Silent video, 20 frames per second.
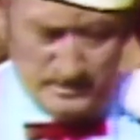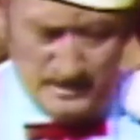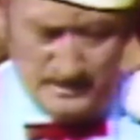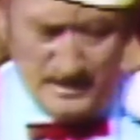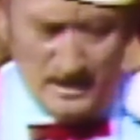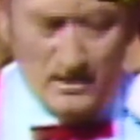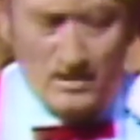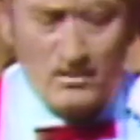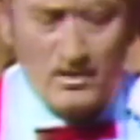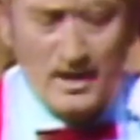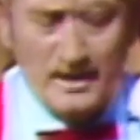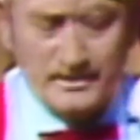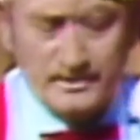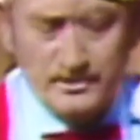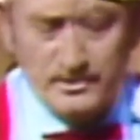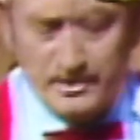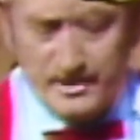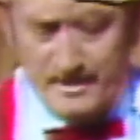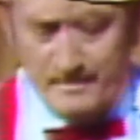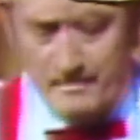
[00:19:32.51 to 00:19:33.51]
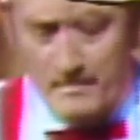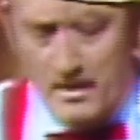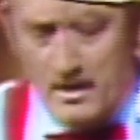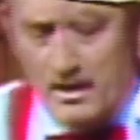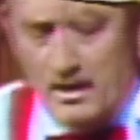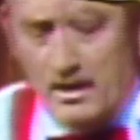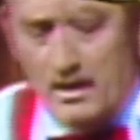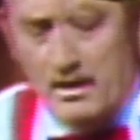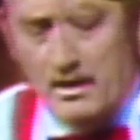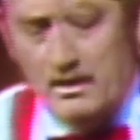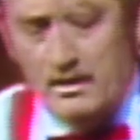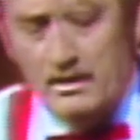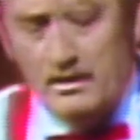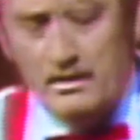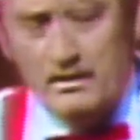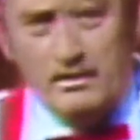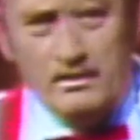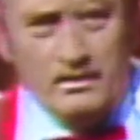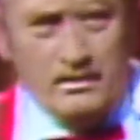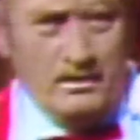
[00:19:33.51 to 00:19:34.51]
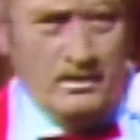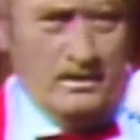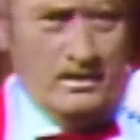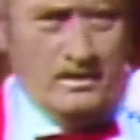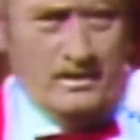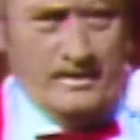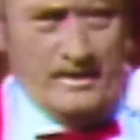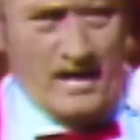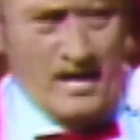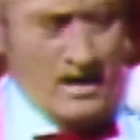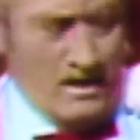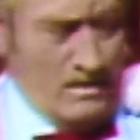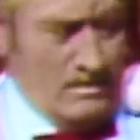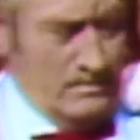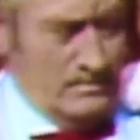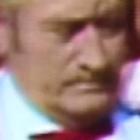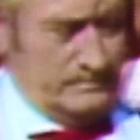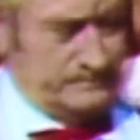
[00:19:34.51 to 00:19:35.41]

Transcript: That's how long I'd cook him. Now,